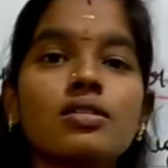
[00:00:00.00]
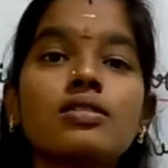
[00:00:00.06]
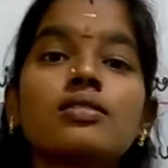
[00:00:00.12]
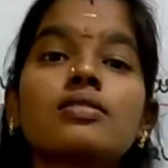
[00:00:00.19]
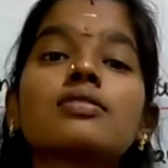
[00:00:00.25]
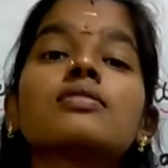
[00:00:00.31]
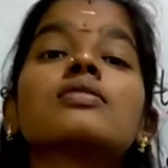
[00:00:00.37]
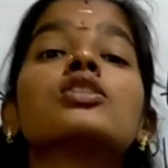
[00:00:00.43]

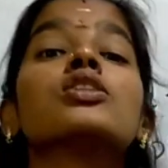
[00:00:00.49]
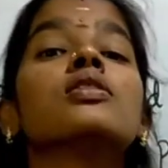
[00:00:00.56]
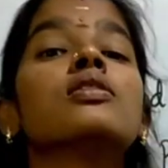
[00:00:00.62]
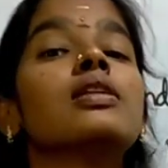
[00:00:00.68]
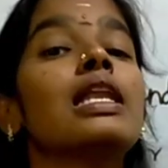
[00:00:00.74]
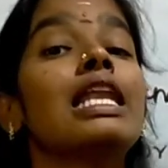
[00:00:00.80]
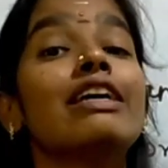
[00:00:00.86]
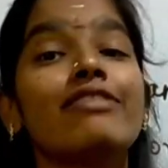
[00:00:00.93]
is
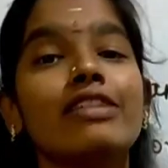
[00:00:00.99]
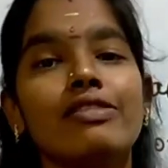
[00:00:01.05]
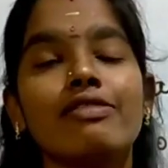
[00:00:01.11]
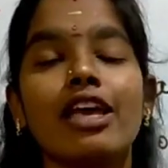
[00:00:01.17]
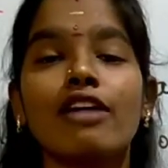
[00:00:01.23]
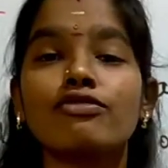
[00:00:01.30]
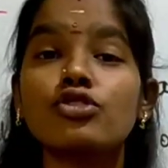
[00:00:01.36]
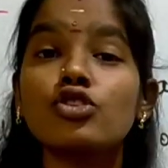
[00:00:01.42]
level.
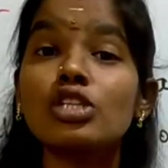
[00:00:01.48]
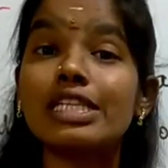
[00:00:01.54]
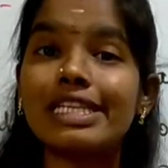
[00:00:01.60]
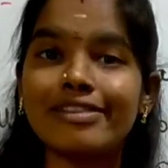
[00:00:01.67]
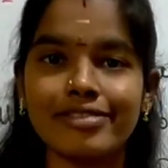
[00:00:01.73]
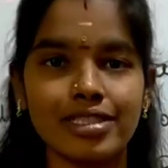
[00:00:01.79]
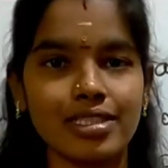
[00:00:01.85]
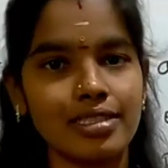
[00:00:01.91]
We have to
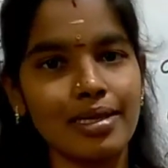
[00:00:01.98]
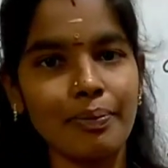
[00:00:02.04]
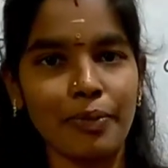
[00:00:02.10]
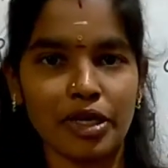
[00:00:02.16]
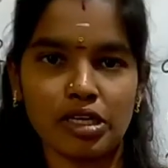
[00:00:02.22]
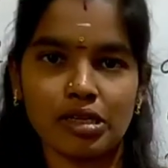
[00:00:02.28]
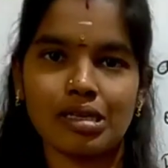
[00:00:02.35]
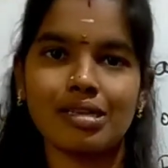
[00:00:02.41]
level
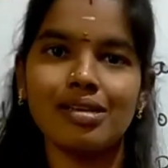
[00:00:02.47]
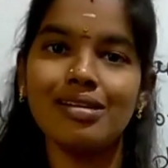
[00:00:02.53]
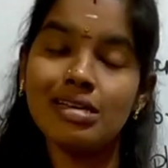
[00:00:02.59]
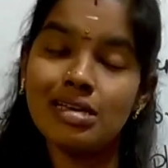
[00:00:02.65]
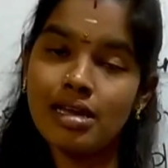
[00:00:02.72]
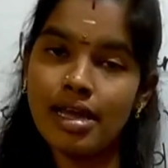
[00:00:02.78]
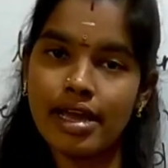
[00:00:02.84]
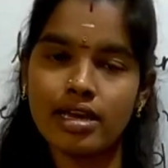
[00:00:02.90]
that particular
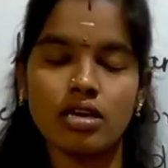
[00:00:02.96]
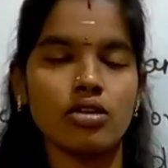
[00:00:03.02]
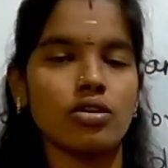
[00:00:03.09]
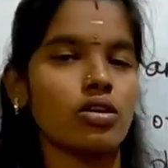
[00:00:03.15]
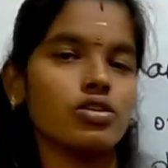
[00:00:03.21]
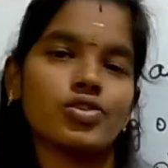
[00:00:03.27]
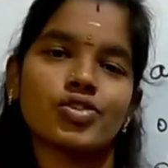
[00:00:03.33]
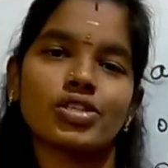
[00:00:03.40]

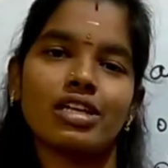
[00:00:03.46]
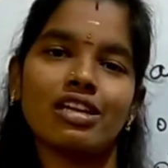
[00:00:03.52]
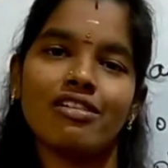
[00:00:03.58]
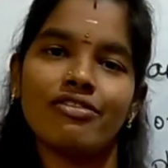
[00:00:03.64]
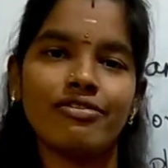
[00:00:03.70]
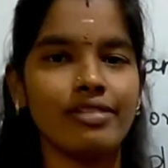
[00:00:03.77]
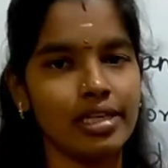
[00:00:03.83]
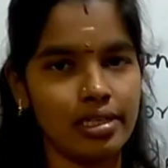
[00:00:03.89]

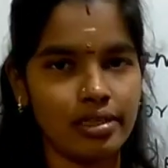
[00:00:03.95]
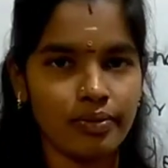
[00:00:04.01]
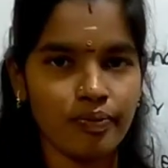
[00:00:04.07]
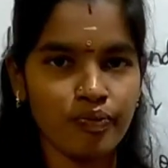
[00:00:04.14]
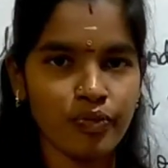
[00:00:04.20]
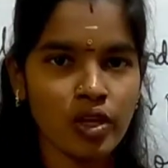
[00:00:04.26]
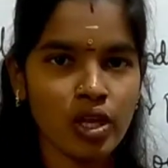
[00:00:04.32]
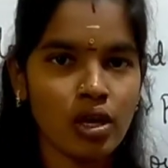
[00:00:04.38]
agricultural field.
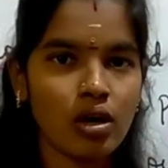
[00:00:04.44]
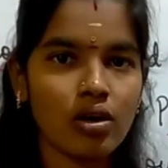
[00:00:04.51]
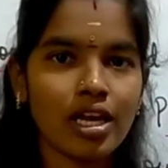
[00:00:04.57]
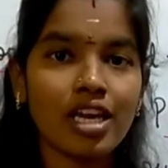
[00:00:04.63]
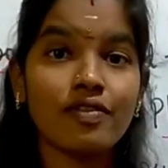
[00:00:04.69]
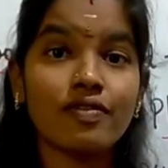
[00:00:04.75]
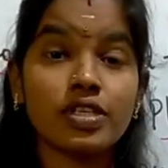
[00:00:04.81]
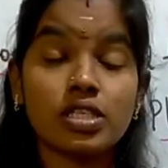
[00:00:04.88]

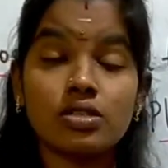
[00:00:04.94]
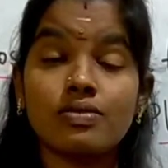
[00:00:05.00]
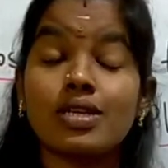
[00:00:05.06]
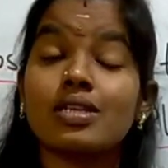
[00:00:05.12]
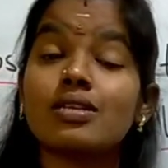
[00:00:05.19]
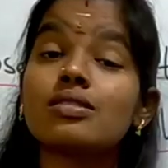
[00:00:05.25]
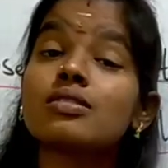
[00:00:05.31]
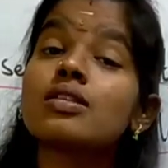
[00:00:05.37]
Okay, first
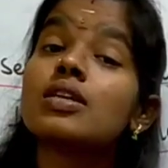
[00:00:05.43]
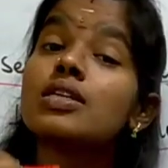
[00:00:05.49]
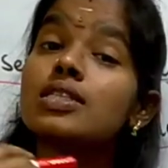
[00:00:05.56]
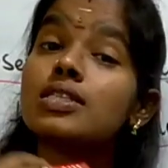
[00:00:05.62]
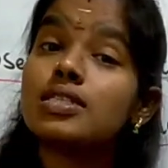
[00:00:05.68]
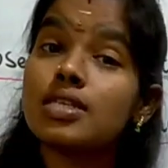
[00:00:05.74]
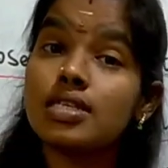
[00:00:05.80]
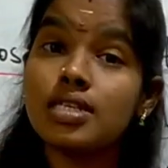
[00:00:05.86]
one is
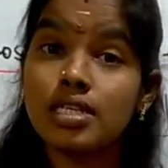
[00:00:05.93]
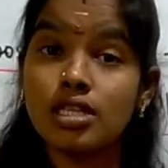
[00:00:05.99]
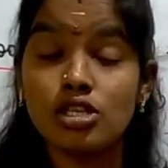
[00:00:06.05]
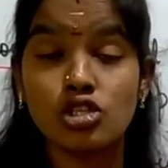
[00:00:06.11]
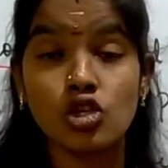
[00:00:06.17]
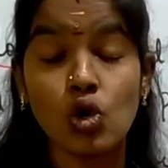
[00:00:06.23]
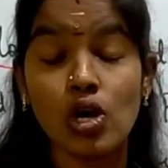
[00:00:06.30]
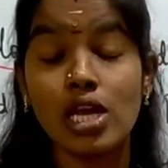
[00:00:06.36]
turning
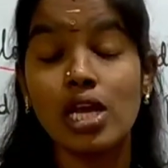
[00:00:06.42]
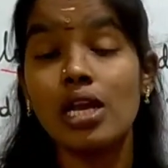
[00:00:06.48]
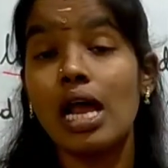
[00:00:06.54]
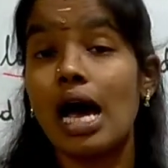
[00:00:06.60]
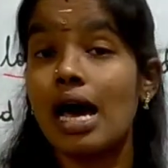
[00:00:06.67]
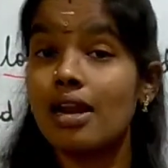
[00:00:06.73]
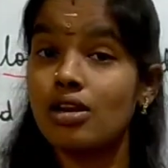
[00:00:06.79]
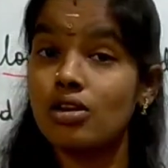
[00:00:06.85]
the soil
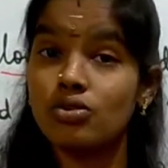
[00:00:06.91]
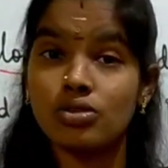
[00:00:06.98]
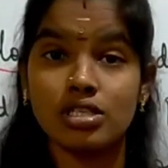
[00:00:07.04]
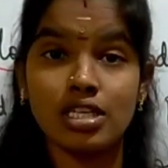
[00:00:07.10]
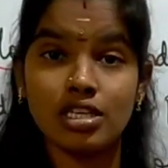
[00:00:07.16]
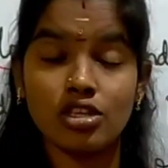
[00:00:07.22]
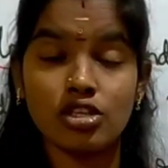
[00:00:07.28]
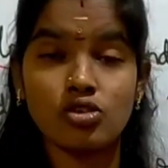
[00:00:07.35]
or
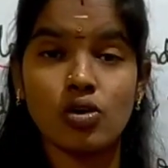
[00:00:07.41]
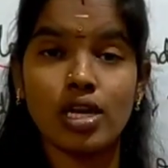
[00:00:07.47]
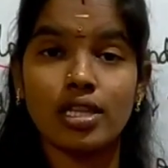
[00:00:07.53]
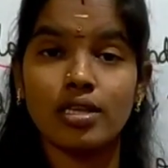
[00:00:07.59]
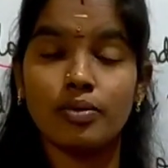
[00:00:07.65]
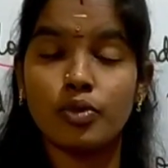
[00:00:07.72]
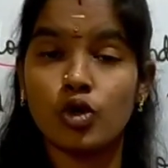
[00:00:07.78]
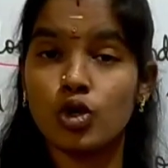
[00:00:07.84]
loosening the soil.
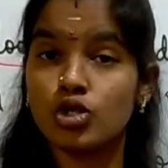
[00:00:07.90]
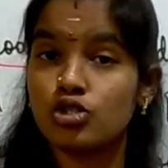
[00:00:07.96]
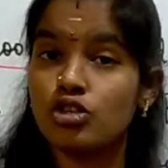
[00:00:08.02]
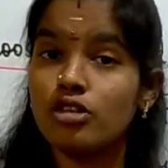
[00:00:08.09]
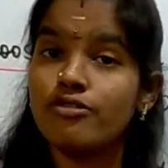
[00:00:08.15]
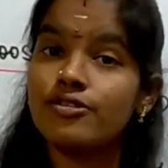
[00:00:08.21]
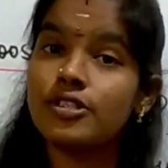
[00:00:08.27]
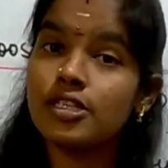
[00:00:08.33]
The process
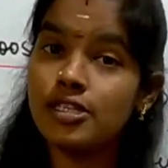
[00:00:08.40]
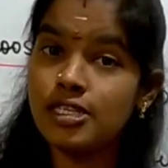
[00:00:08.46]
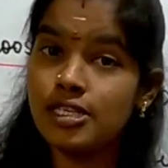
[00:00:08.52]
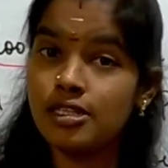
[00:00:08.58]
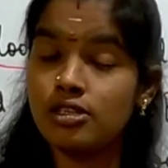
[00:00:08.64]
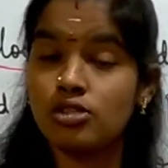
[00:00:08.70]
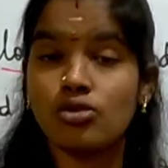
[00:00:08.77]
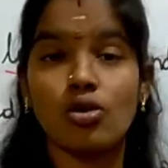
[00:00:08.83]
of
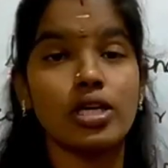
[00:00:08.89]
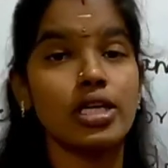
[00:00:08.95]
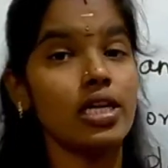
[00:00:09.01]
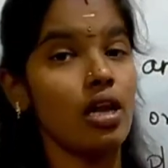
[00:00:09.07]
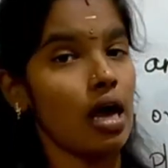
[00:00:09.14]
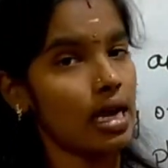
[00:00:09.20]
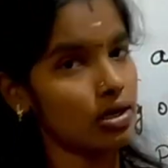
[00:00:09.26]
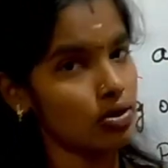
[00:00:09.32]
turning the
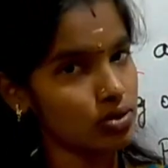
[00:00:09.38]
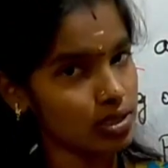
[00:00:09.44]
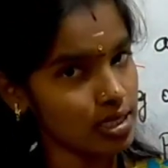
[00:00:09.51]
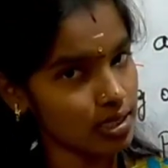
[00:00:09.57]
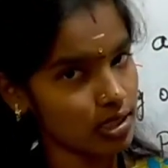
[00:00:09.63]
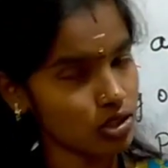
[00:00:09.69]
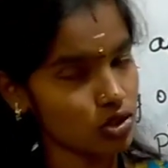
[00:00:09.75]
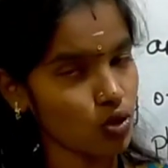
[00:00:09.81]
soil or
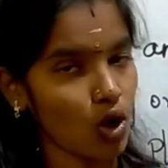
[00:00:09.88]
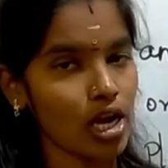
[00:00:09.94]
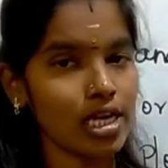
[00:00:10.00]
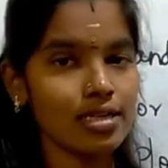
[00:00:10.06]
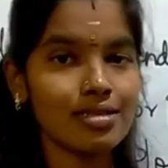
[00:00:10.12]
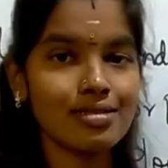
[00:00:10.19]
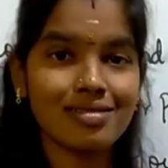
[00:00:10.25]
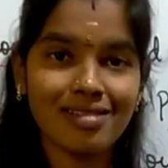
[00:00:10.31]
loosening the soil
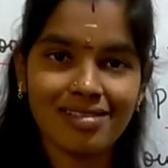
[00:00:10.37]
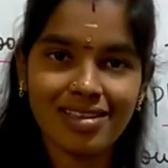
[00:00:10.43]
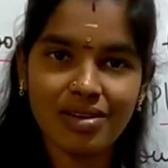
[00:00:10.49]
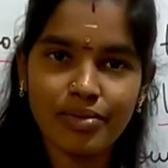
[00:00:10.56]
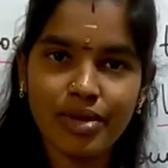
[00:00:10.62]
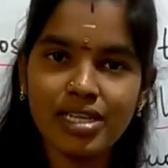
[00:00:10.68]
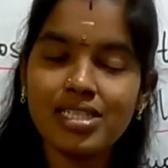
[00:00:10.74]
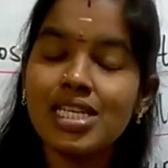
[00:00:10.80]
is
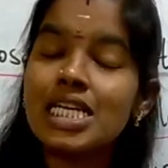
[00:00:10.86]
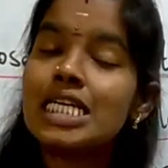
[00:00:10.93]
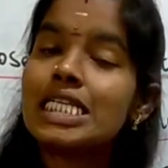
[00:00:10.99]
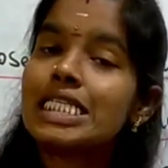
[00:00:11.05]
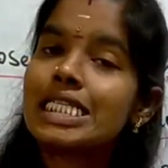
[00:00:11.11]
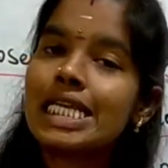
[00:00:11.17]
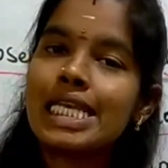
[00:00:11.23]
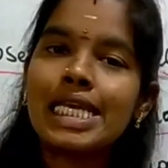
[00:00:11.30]
nothing but
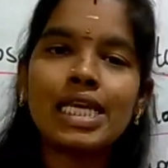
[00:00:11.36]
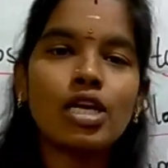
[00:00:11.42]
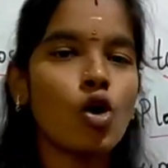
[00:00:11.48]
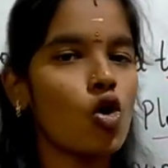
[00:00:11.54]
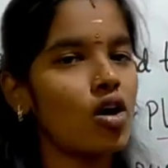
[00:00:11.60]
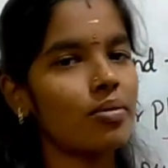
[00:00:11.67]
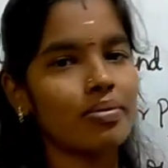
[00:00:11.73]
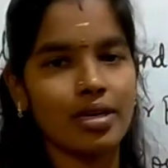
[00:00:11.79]

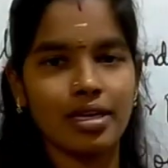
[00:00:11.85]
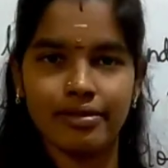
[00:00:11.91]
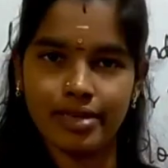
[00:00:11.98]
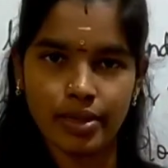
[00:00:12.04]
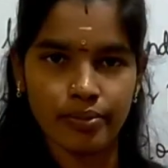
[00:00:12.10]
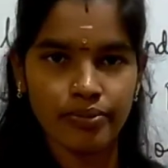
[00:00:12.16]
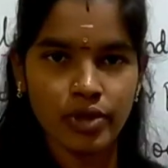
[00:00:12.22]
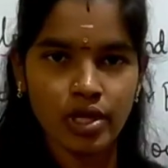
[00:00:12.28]
tilling or
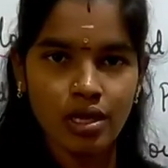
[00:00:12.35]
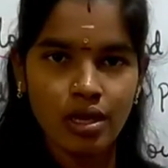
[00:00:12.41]
ploughing.